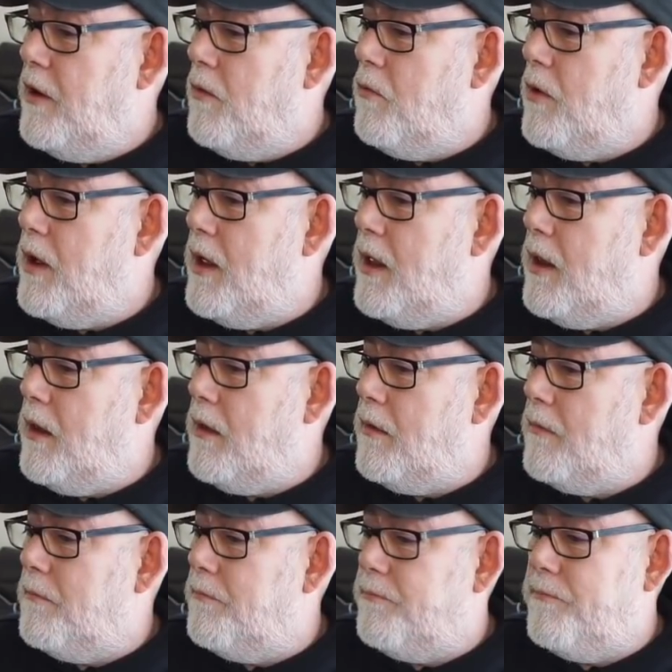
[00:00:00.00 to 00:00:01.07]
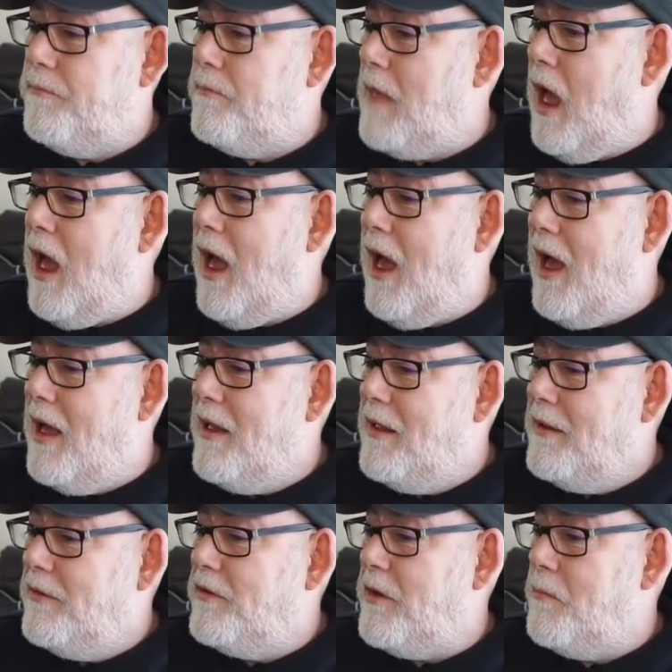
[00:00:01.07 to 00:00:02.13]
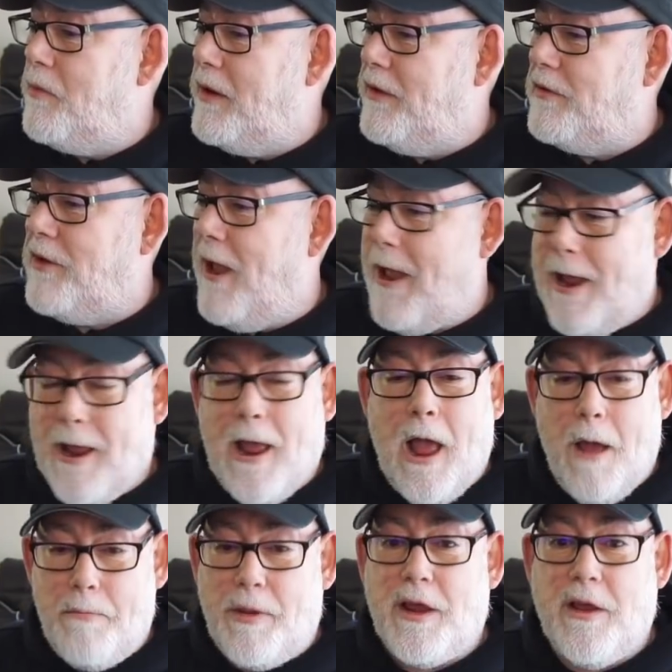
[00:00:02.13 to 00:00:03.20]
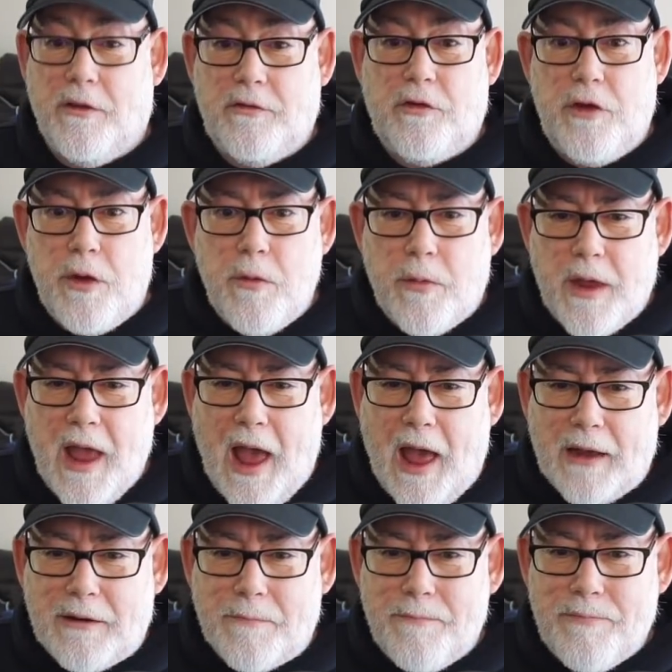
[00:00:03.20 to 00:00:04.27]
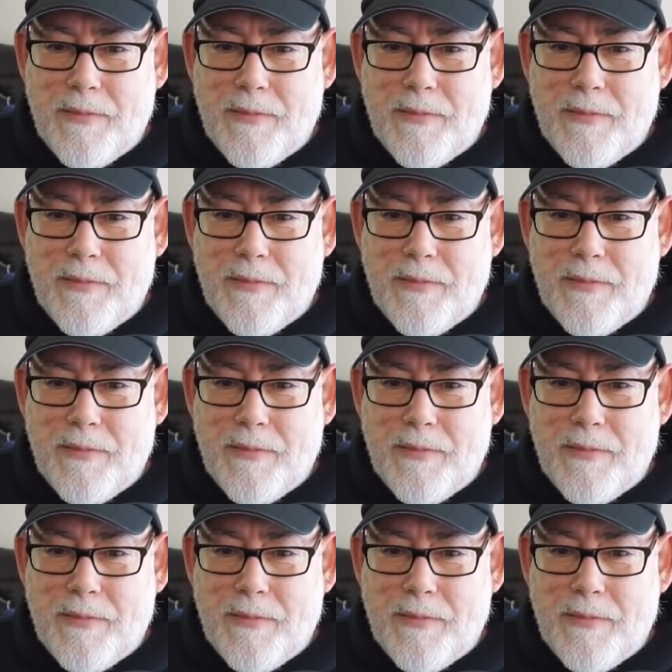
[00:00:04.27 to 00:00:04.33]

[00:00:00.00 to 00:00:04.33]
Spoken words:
Well, simply saying, because you can.